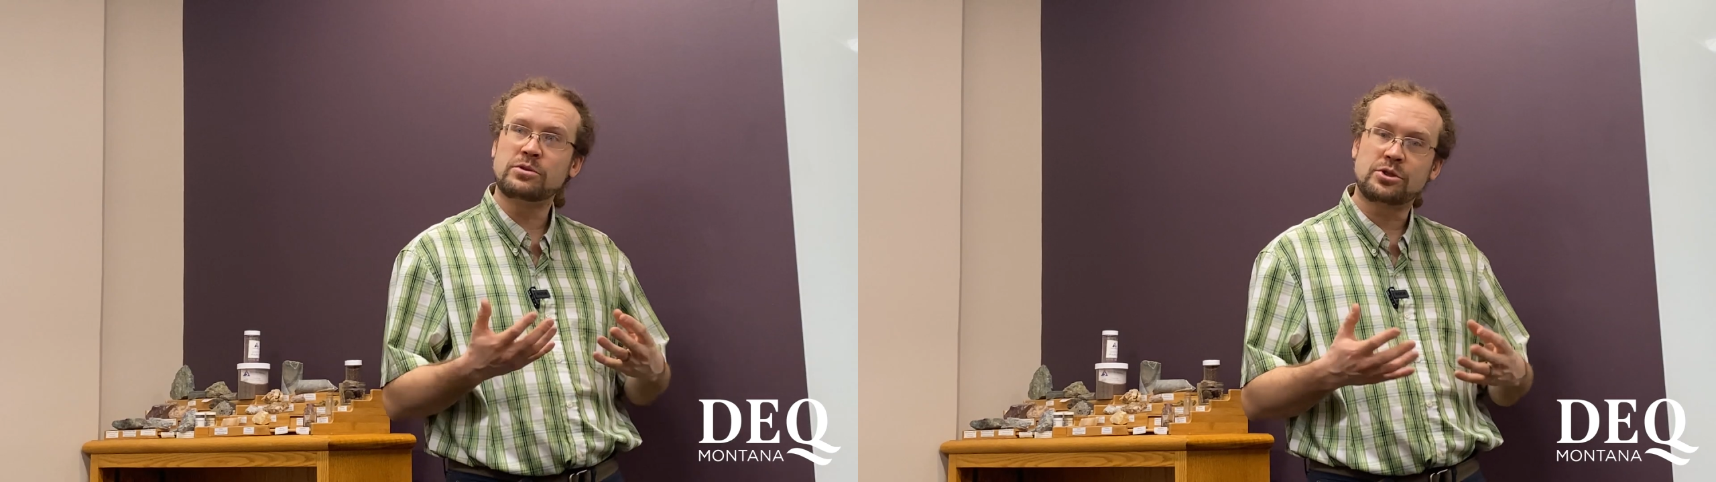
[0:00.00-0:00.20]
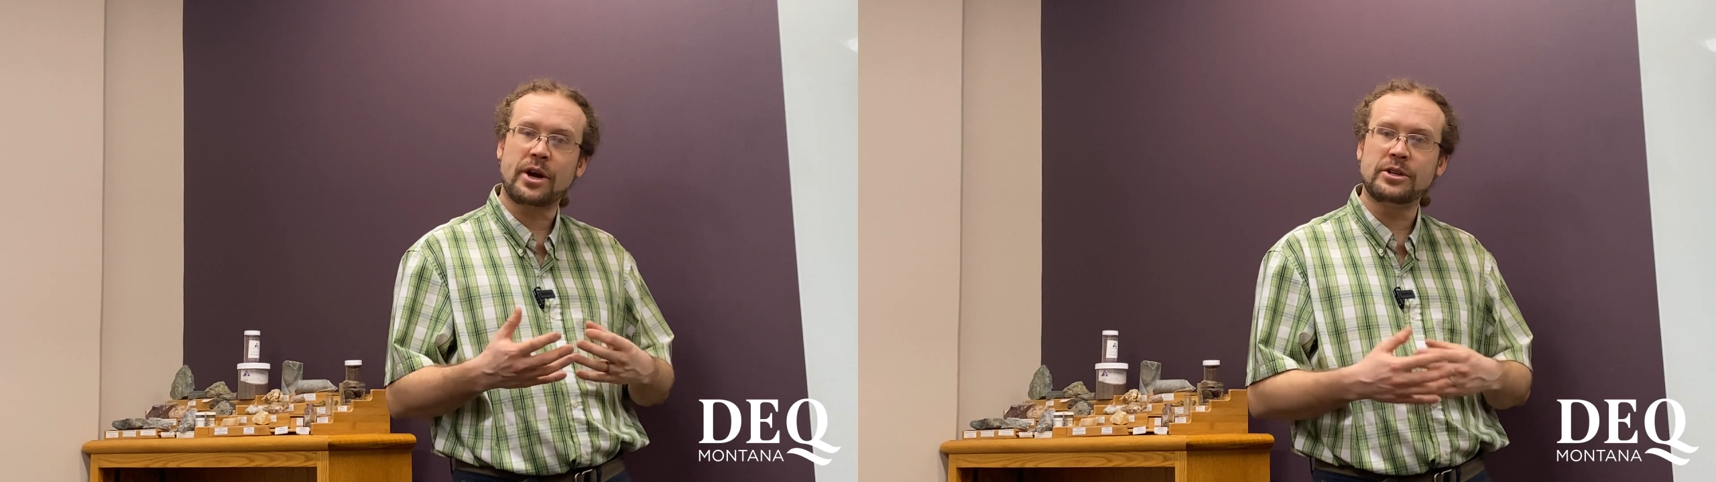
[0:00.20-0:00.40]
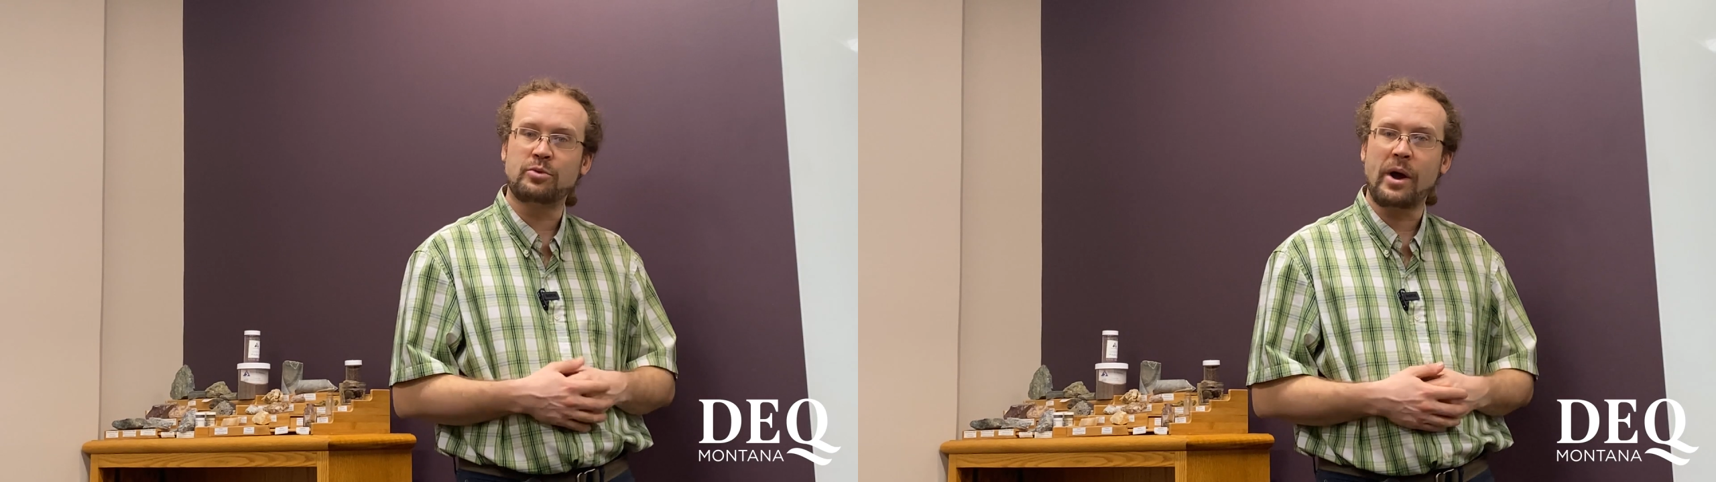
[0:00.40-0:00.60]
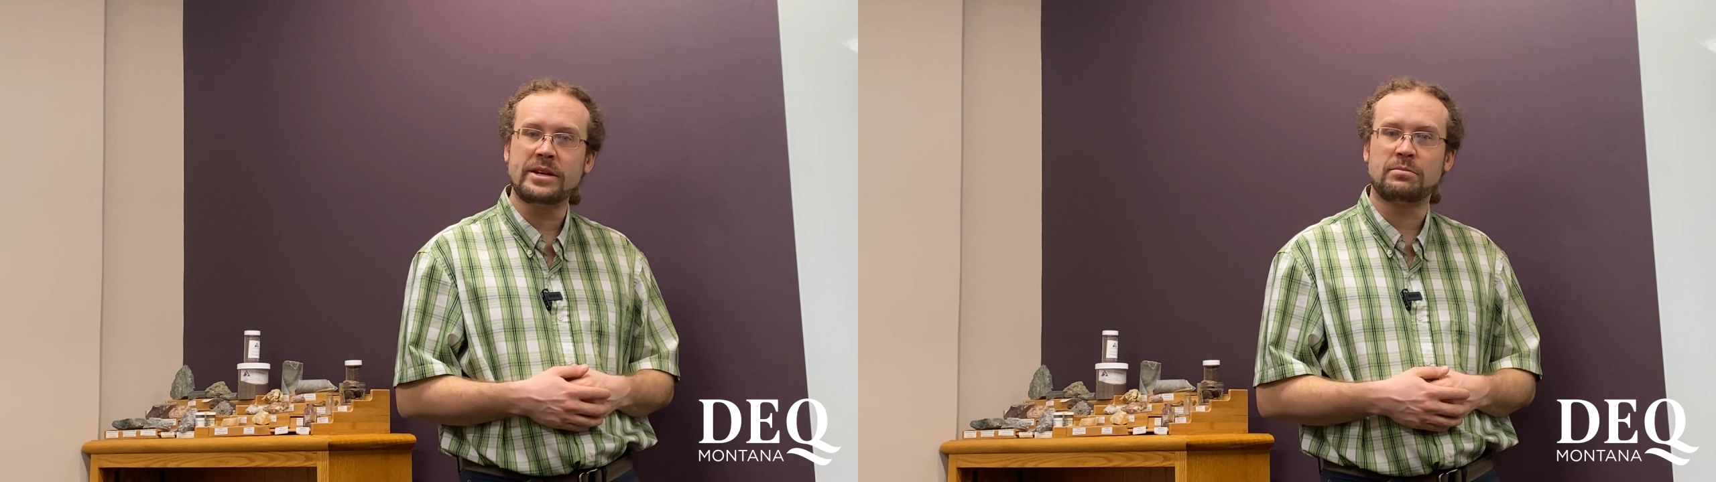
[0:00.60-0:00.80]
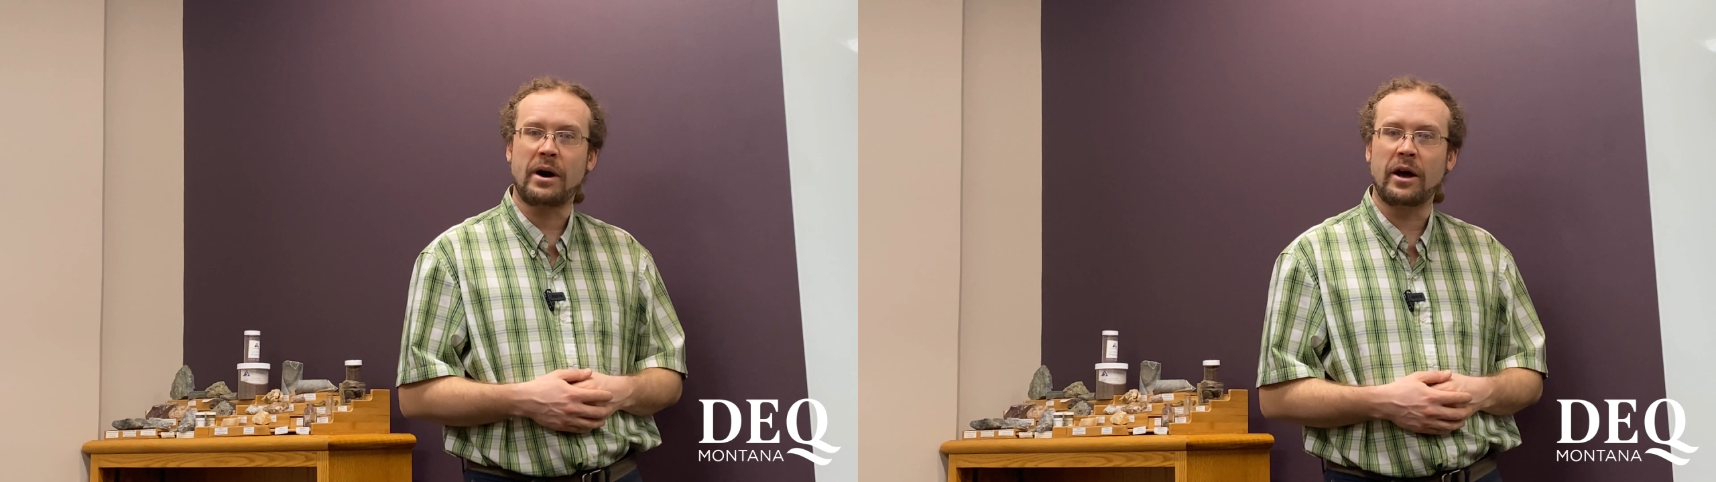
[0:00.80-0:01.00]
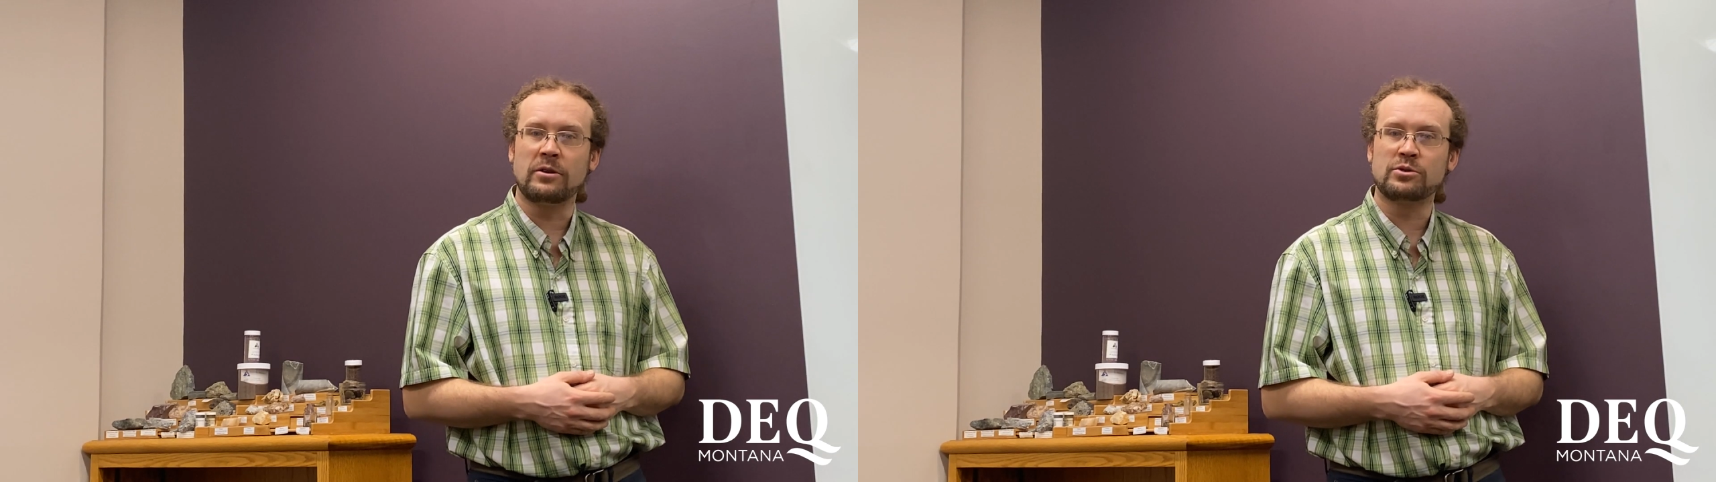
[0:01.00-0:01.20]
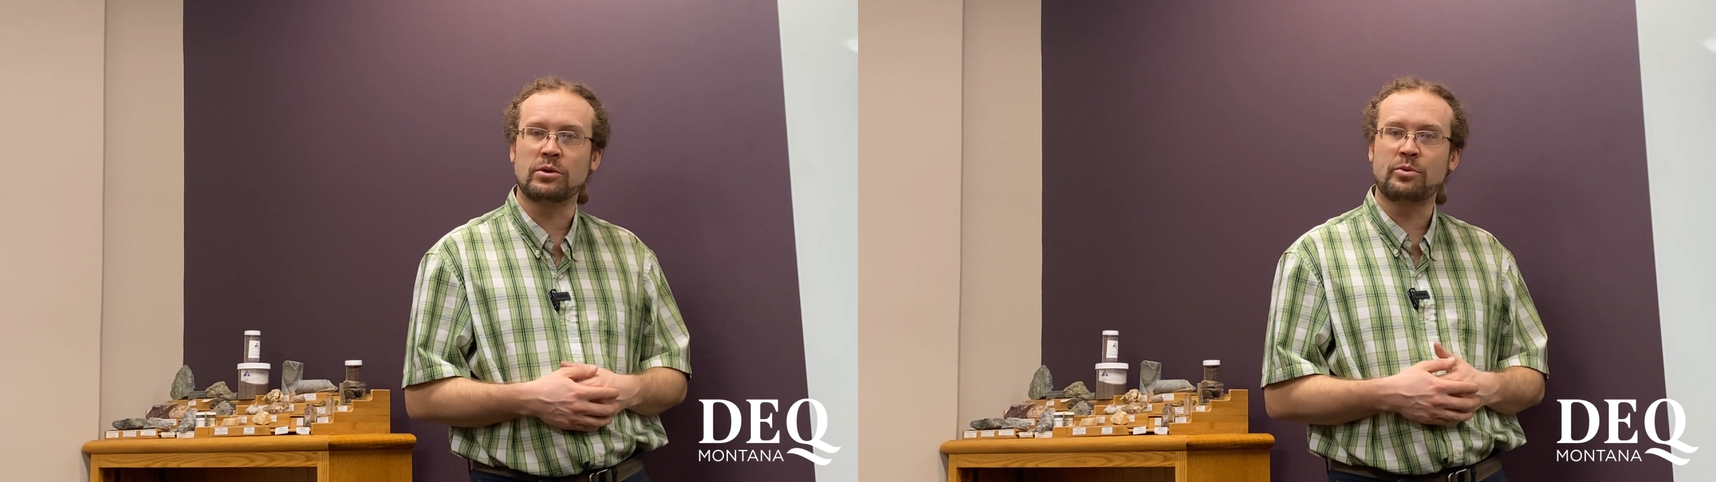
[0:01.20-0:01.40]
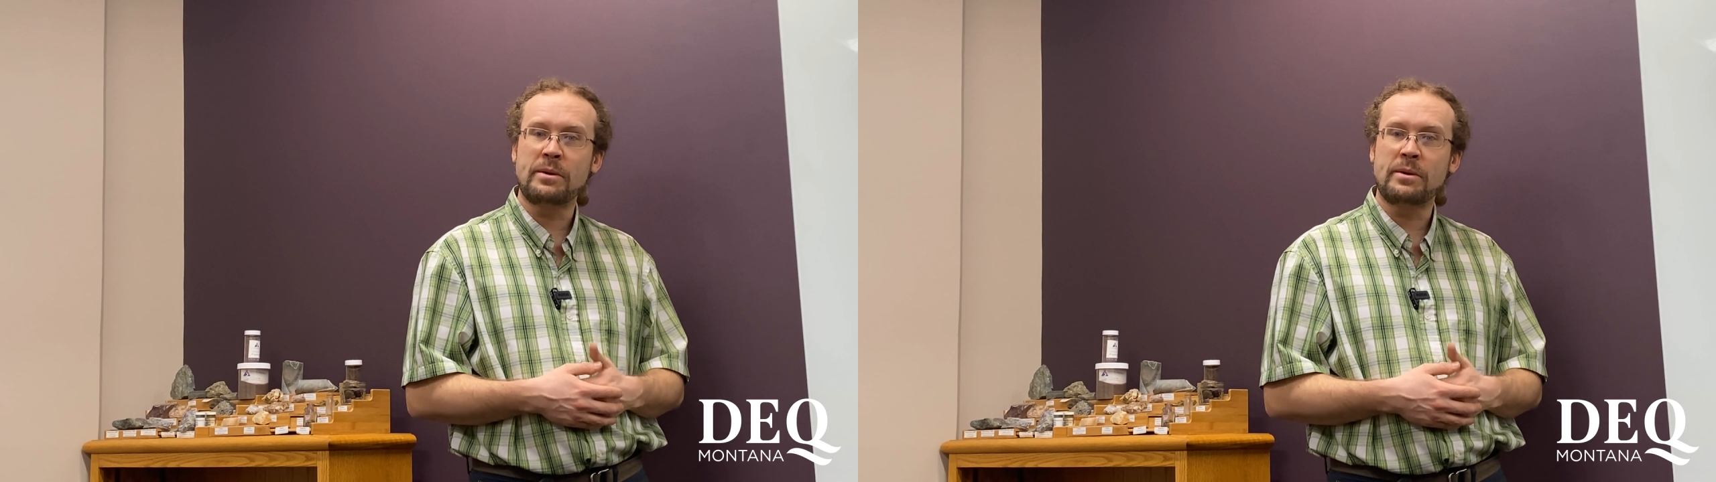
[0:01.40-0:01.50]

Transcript: of those dredge waste piles